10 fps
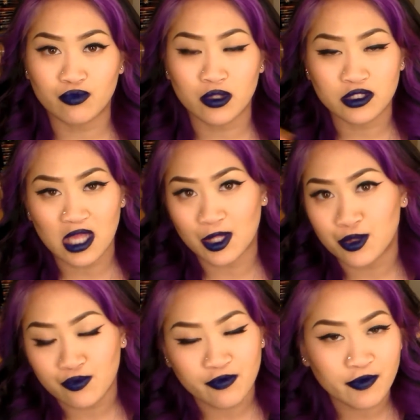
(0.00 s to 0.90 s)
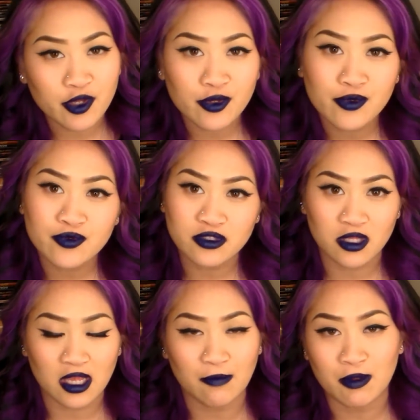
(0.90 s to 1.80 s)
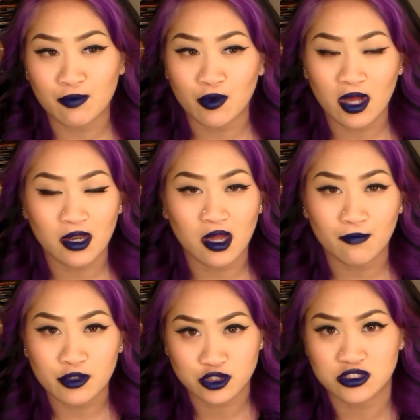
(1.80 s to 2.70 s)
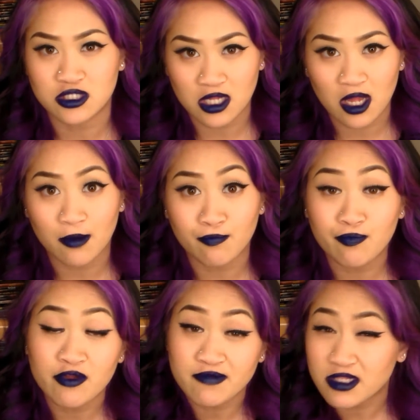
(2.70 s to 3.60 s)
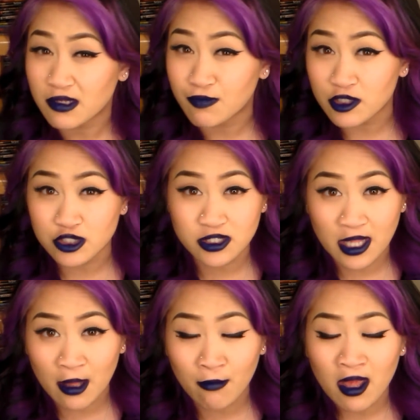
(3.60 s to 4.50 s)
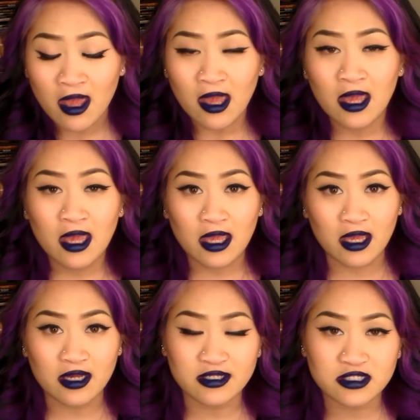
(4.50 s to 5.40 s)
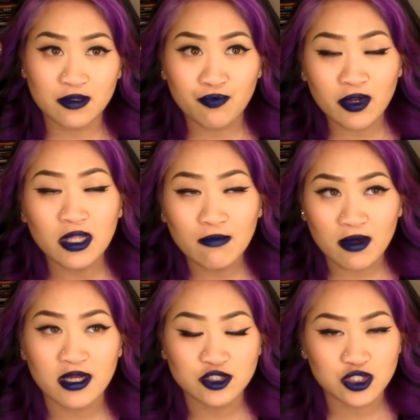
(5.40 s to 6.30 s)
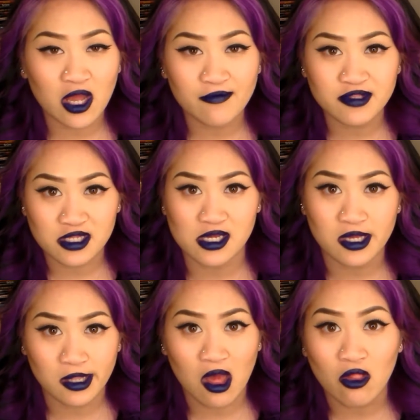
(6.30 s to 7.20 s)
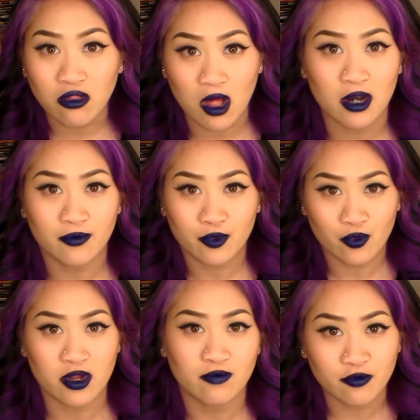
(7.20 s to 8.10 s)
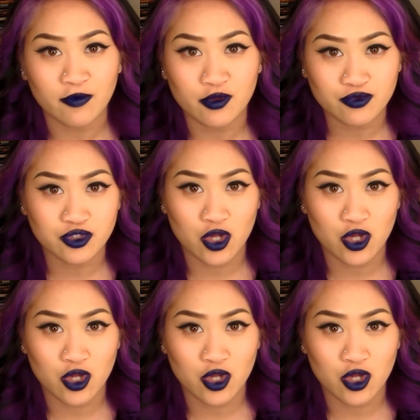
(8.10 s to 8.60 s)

looked at the reviews, like at people who had previously purchased them, and pretty much I've seen a lot of great reviews.